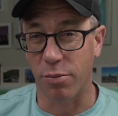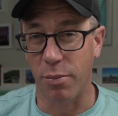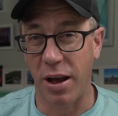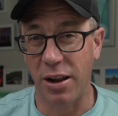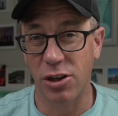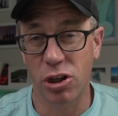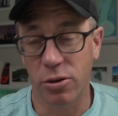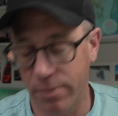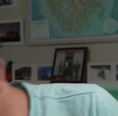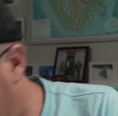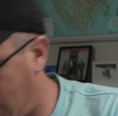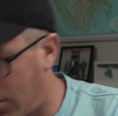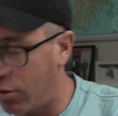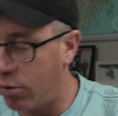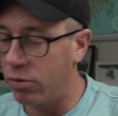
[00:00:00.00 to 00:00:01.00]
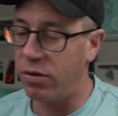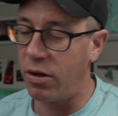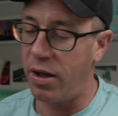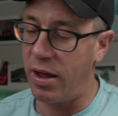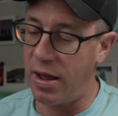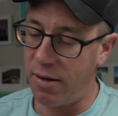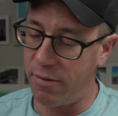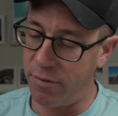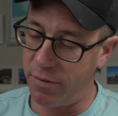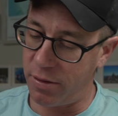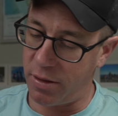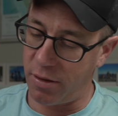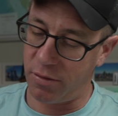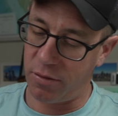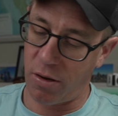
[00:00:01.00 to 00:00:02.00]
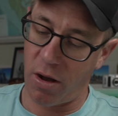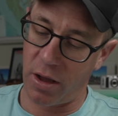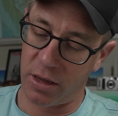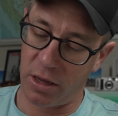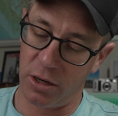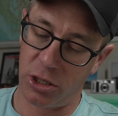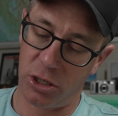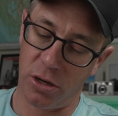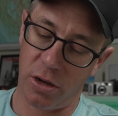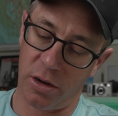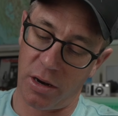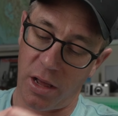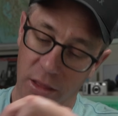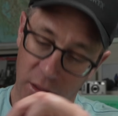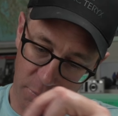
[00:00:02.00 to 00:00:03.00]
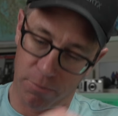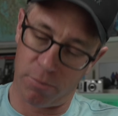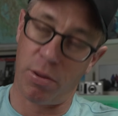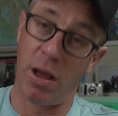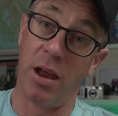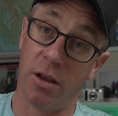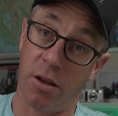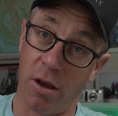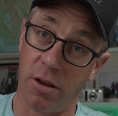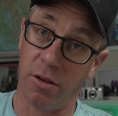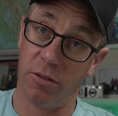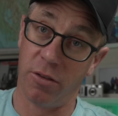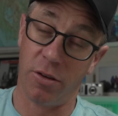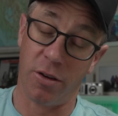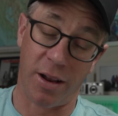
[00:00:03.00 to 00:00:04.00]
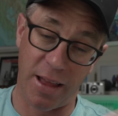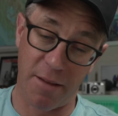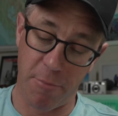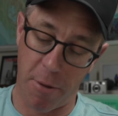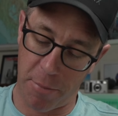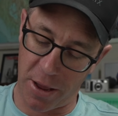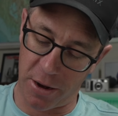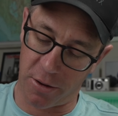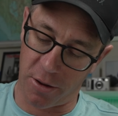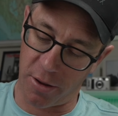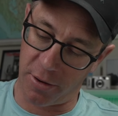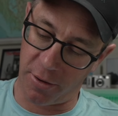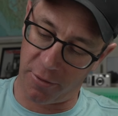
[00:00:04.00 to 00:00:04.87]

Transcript: much. Then I also have this hiking shirt, another Patagonia shirt. I love my Patagonia